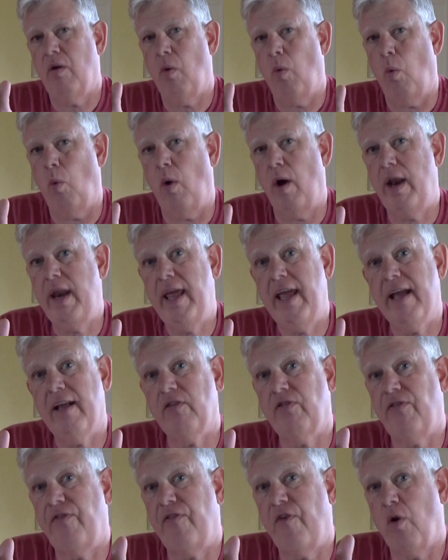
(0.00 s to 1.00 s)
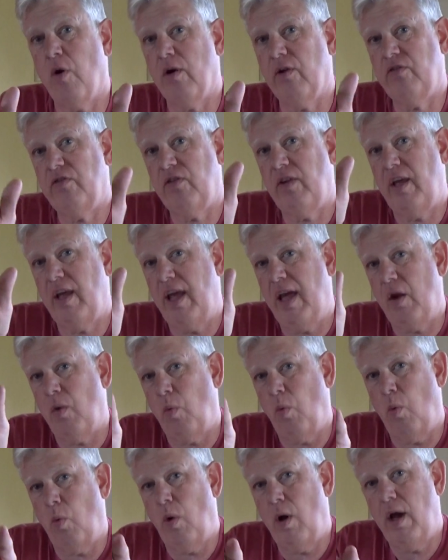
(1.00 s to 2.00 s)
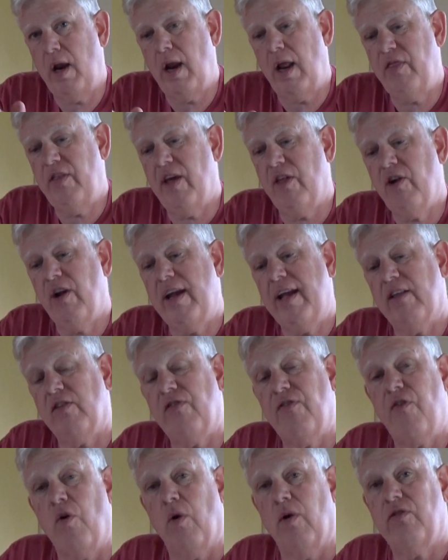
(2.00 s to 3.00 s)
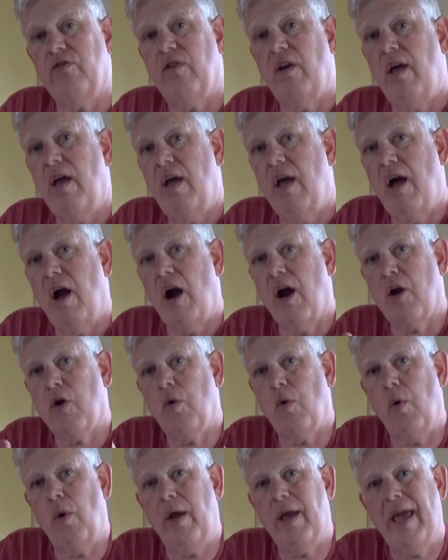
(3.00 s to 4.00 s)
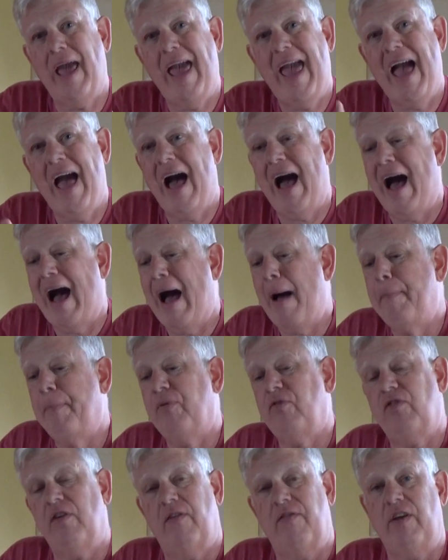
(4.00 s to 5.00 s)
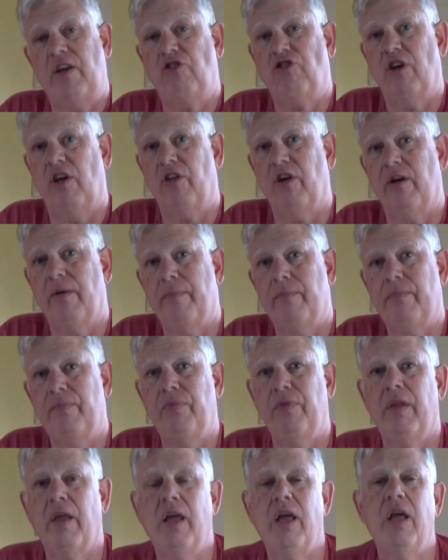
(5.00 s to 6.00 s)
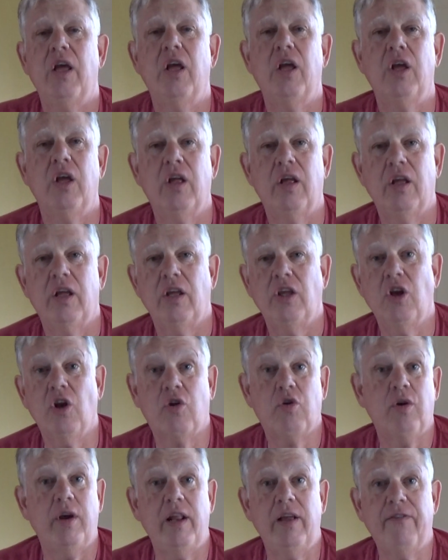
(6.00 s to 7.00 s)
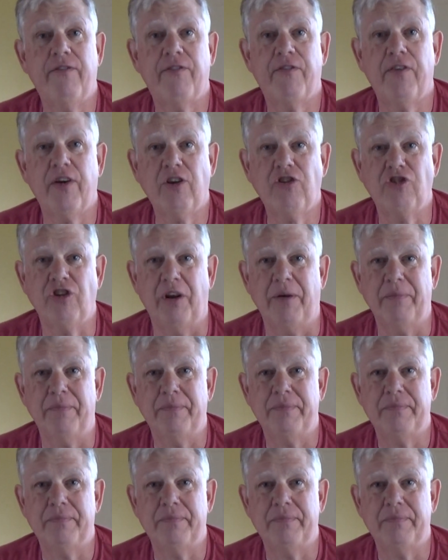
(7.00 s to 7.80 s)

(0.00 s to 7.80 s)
one hand's force and the other hand's force are going opposite of each other, you're creating friction.